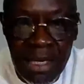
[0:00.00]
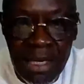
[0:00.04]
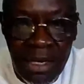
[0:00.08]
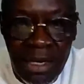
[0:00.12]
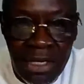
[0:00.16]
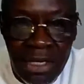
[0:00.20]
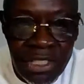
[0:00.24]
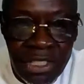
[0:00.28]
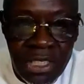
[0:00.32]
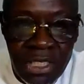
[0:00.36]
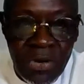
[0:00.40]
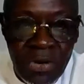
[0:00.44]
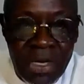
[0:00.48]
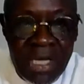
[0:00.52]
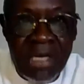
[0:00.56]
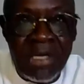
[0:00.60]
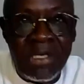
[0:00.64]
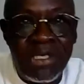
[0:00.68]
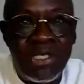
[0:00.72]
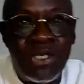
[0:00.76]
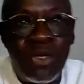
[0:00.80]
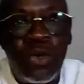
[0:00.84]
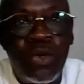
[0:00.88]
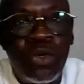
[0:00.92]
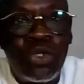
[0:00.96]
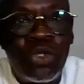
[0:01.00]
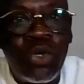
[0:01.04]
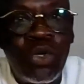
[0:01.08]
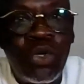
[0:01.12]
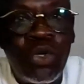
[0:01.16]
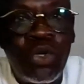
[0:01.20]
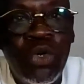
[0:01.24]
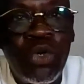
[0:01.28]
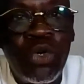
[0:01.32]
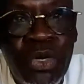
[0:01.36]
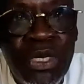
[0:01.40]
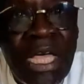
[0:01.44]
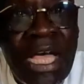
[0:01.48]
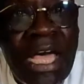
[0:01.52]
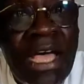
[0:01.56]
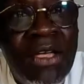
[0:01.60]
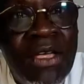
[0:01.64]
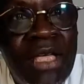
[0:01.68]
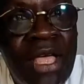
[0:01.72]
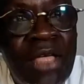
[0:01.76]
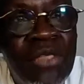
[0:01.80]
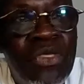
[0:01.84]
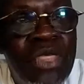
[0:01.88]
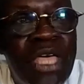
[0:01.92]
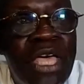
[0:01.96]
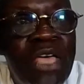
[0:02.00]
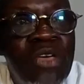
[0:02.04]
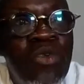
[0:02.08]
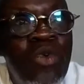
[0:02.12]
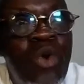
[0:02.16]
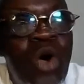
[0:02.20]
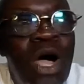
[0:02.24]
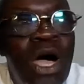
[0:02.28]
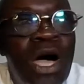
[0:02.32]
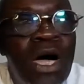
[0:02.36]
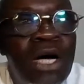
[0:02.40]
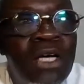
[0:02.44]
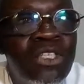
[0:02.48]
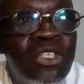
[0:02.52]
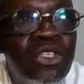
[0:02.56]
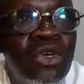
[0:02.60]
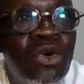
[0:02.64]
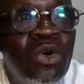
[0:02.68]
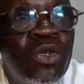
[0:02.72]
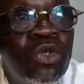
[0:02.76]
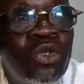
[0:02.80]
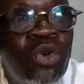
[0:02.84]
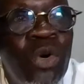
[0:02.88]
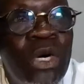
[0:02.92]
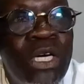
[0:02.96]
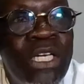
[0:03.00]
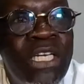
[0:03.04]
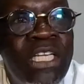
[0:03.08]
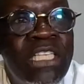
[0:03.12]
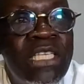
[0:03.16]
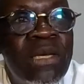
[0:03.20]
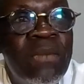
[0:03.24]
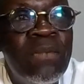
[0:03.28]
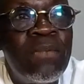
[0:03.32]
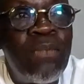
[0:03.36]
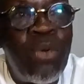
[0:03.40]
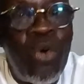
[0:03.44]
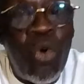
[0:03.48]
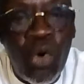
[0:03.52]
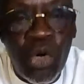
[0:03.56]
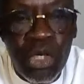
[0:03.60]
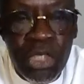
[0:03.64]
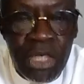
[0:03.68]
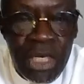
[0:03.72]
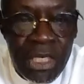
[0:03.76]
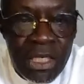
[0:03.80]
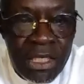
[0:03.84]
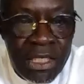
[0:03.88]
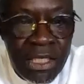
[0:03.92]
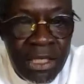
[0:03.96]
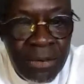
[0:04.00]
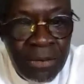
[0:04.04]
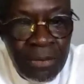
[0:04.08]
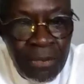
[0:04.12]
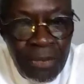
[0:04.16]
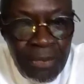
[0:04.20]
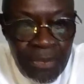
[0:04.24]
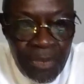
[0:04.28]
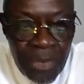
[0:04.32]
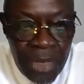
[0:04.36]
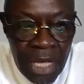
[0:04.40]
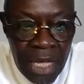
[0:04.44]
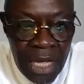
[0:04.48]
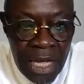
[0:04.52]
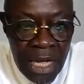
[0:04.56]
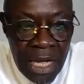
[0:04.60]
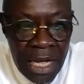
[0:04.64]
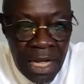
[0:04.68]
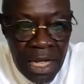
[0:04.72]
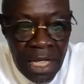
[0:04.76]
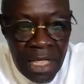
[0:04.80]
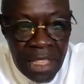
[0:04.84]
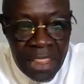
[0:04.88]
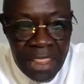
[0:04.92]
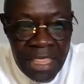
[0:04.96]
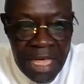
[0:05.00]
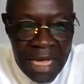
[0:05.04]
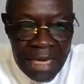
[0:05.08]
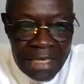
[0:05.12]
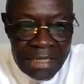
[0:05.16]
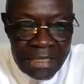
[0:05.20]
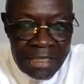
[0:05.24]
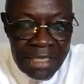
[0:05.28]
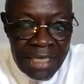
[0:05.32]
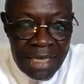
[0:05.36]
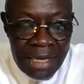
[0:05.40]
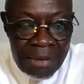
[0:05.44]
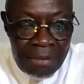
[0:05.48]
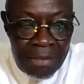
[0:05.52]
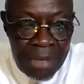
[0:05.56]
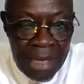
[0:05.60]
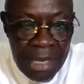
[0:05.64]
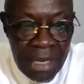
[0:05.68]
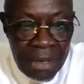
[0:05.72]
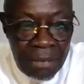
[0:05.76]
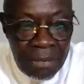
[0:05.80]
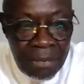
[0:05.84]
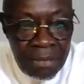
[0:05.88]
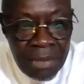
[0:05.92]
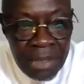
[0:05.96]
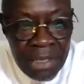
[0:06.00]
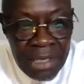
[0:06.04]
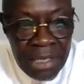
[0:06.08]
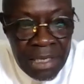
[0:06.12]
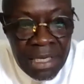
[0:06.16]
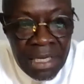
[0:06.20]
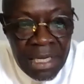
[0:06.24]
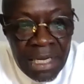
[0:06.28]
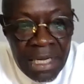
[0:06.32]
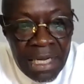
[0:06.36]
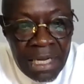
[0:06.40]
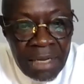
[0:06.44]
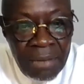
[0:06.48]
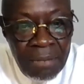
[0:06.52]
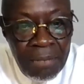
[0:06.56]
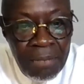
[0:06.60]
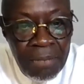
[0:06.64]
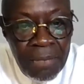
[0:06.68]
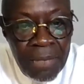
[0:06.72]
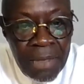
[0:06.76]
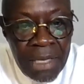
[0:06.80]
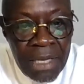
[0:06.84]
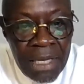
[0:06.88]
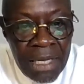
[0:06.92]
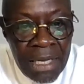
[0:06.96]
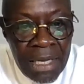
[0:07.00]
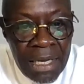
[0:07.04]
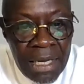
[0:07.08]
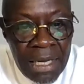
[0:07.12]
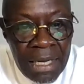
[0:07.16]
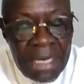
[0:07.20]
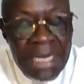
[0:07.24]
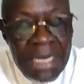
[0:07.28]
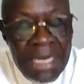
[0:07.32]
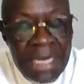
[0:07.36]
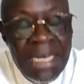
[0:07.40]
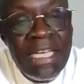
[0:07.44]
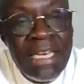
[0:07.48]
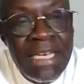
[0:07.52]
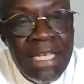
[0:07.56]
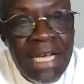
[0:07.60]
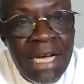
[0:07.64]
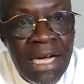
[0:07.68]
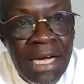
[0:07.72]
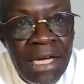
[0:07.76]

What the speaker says: Okay, so there, yeah, there you are. So it is important that a leader